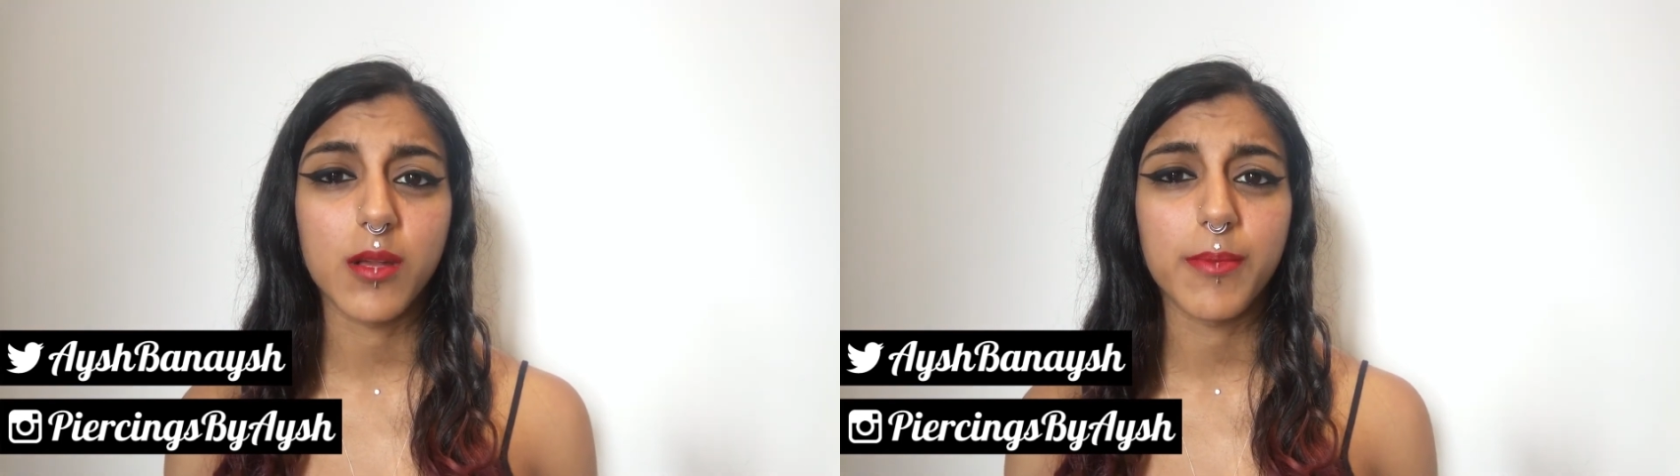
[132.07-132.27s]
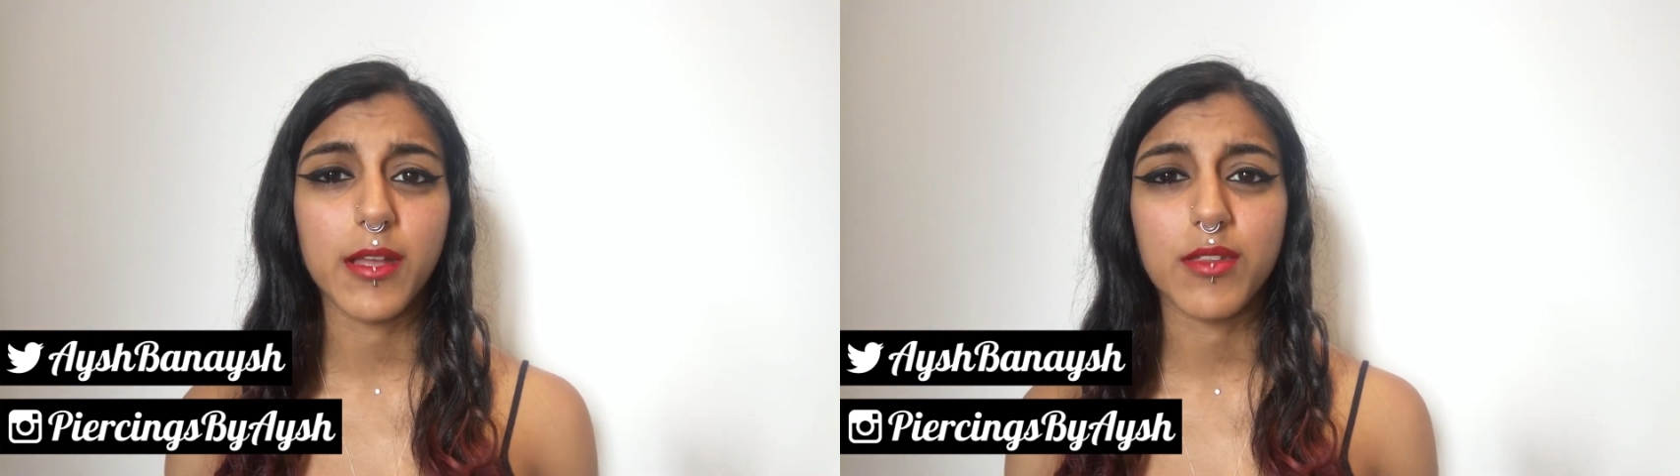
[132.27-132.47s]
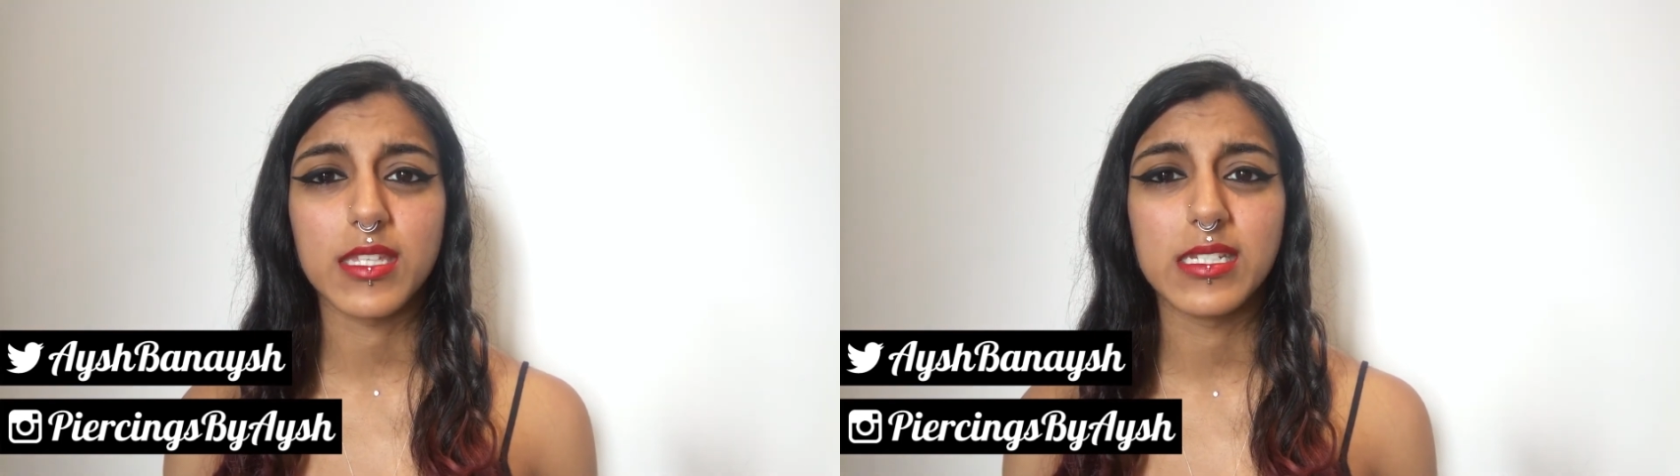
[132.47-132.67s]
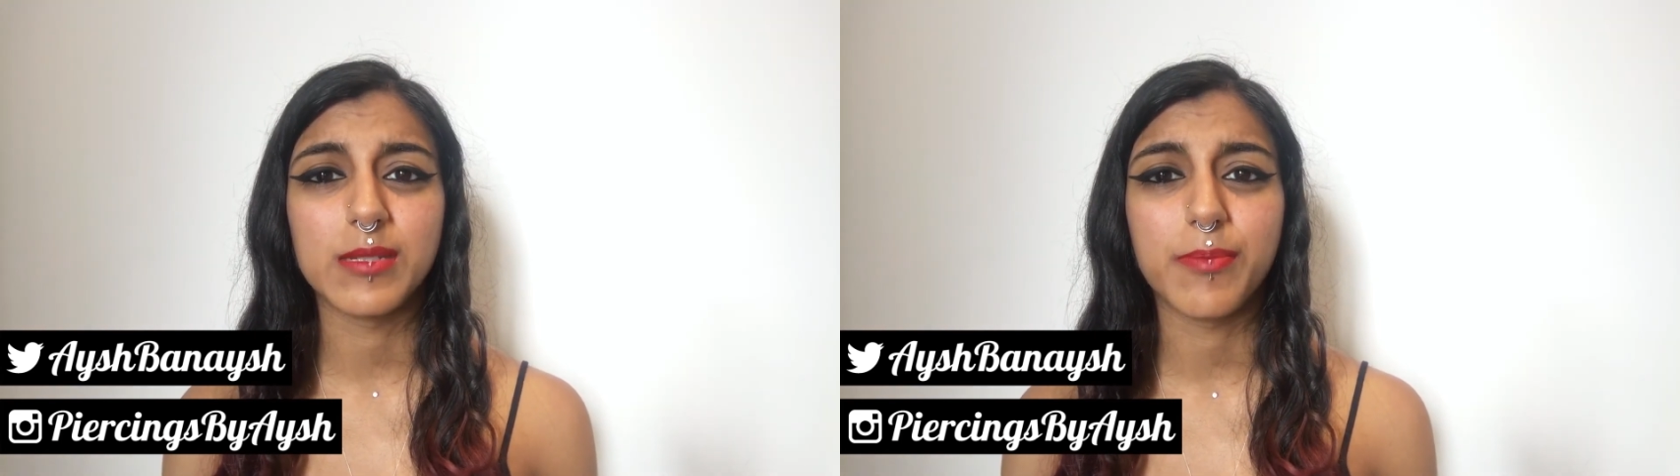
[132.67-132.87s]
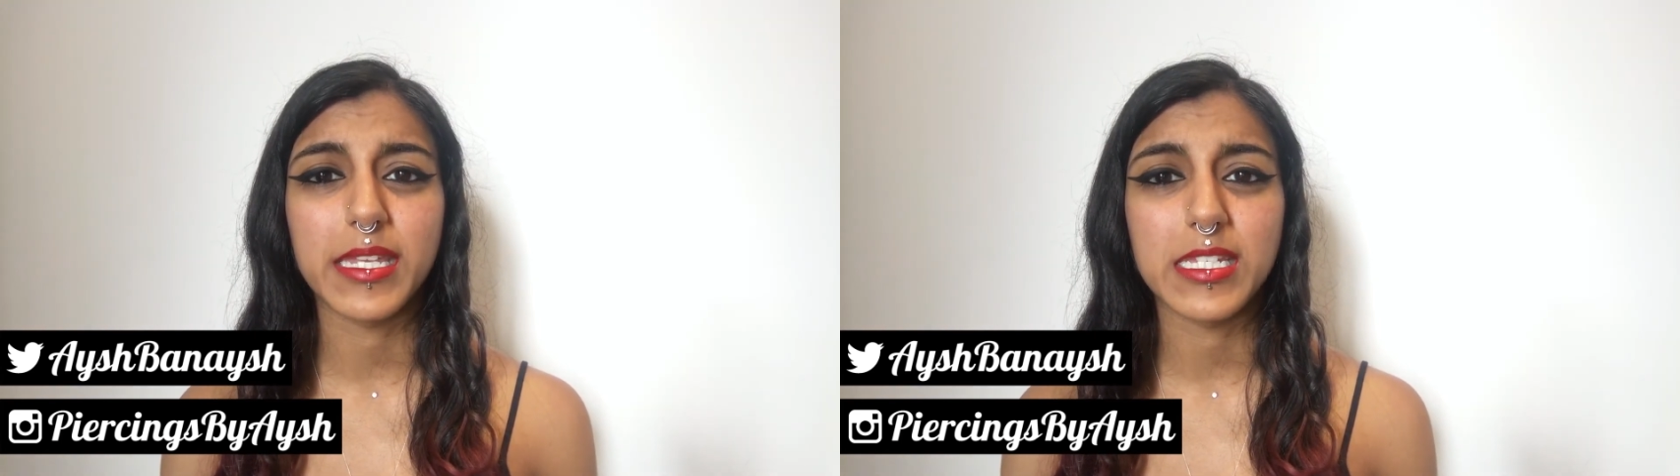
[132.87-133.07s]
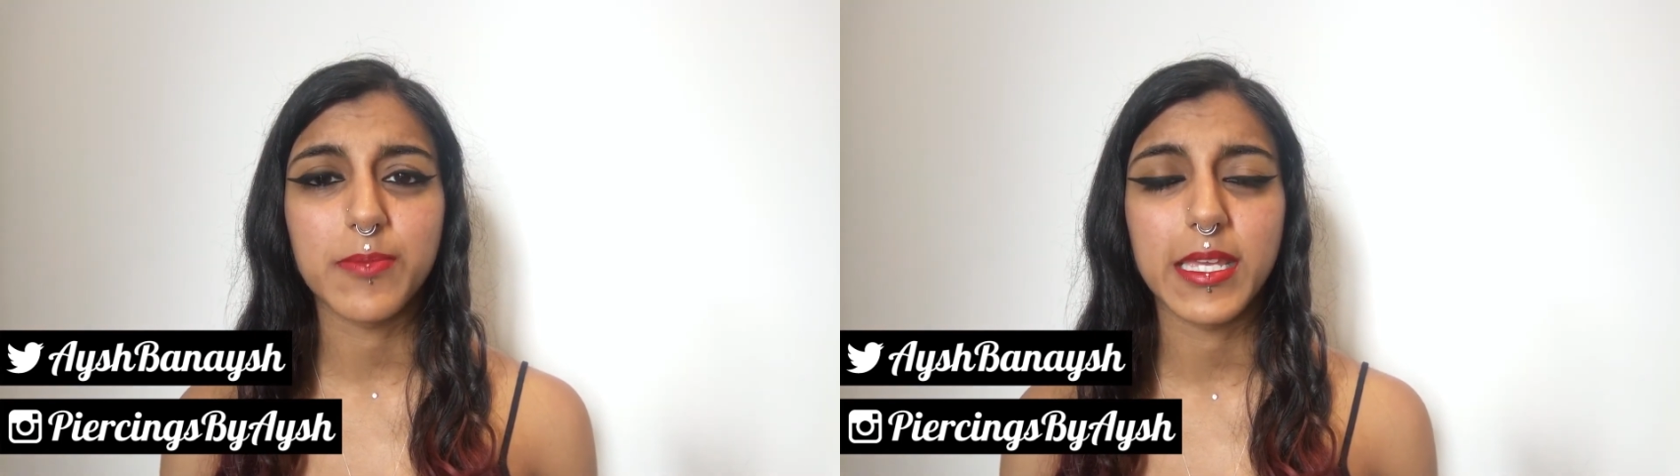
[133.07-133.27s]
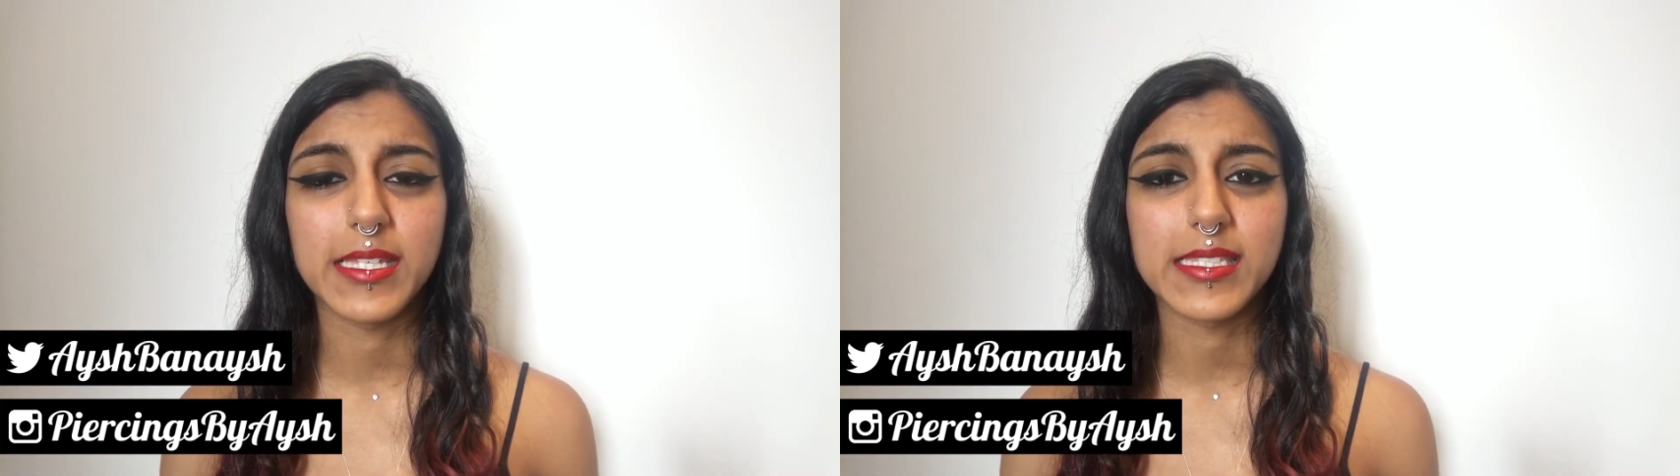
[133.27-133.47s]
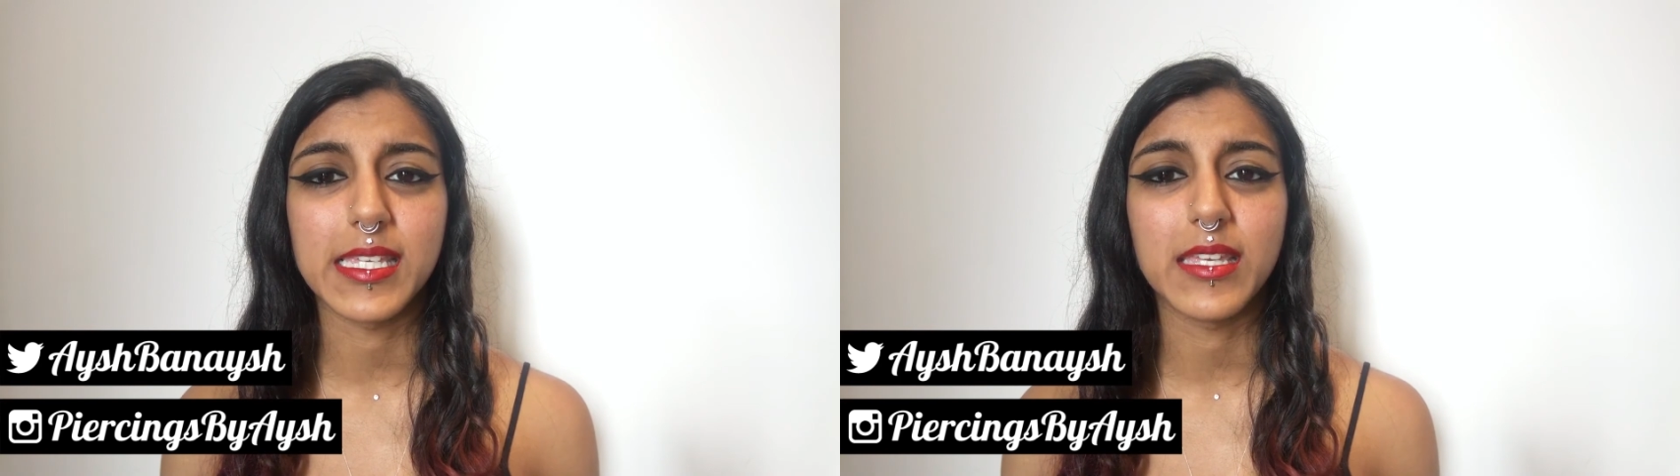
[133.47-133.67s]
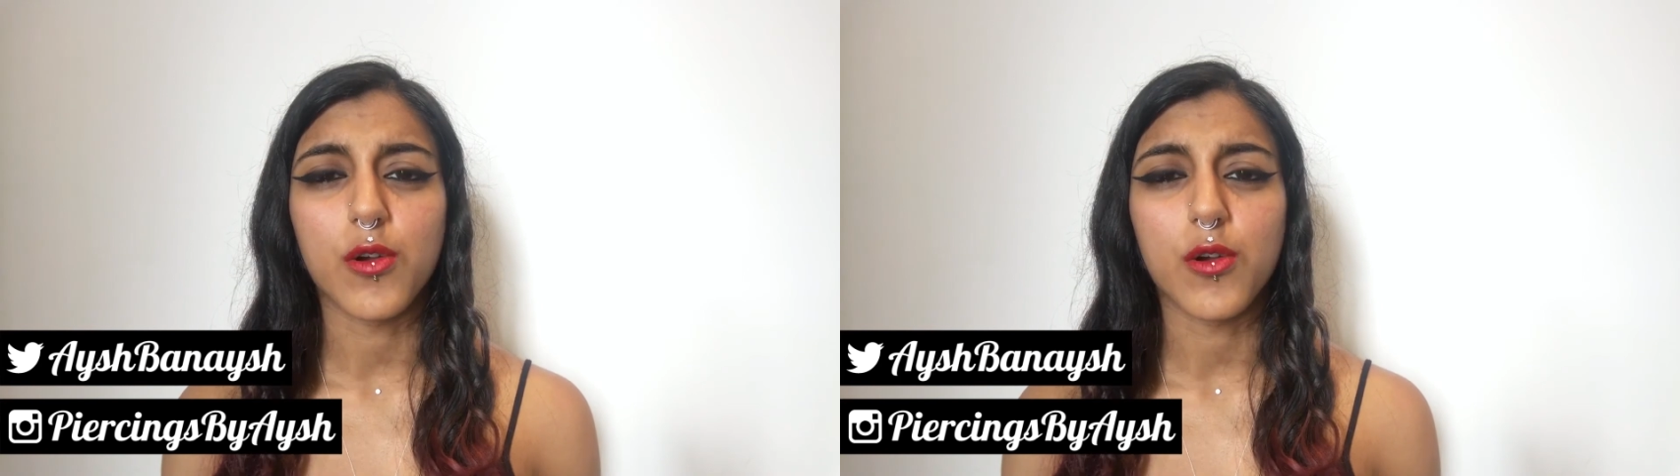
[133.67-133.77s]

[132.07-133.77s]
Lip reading: come back with an embedded piercing,